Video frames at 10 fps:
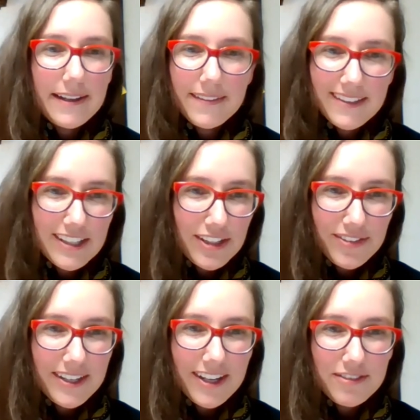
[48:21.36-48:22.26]
can't thank you
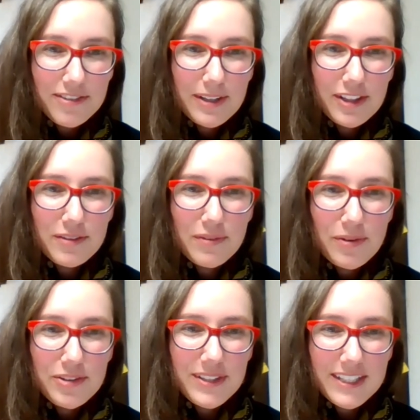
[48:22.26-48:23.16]
enough, and we look
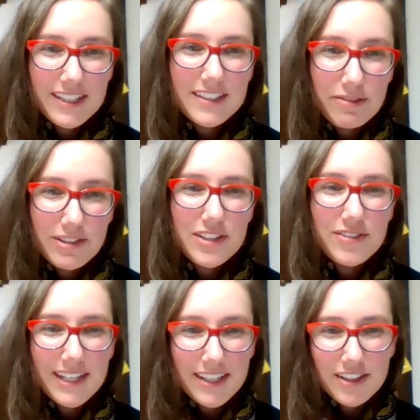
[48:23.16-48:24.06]
forward to connecting with
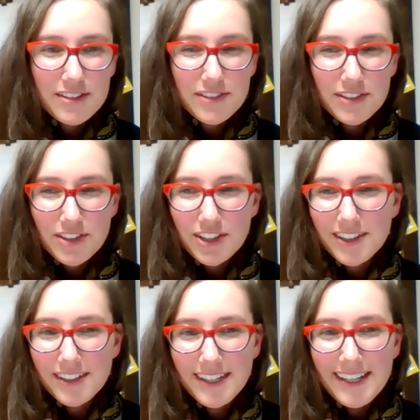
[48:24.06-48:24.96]
you again in the
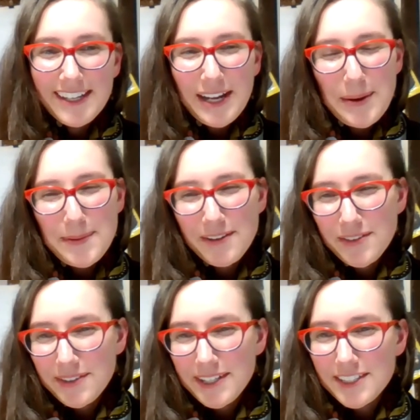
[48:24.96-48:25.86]
future. Hope
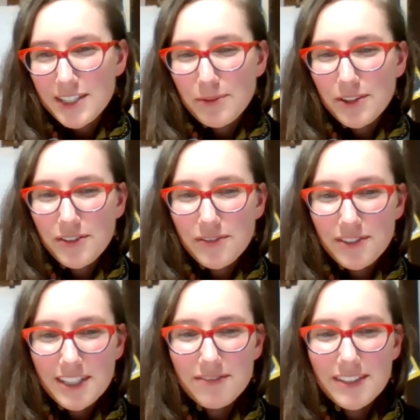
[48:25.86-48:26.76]
everyone has a
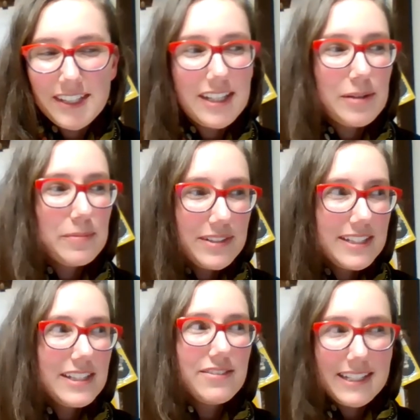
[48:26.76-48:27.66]
wonderful evening and we'll
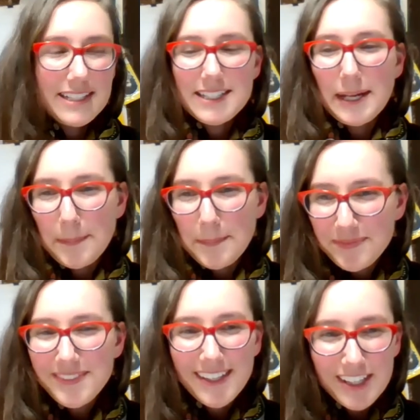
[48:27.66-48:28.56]
see you next time.
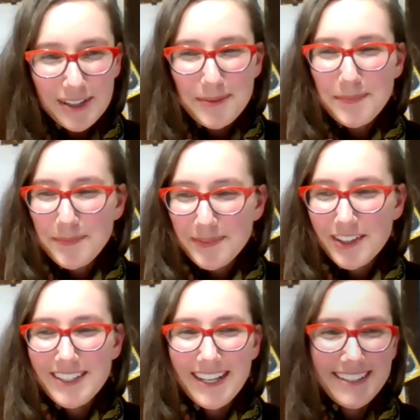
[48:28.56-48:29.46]
Thank you.
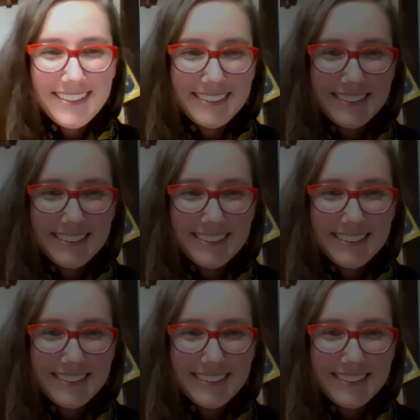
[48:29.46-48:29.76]
Good night.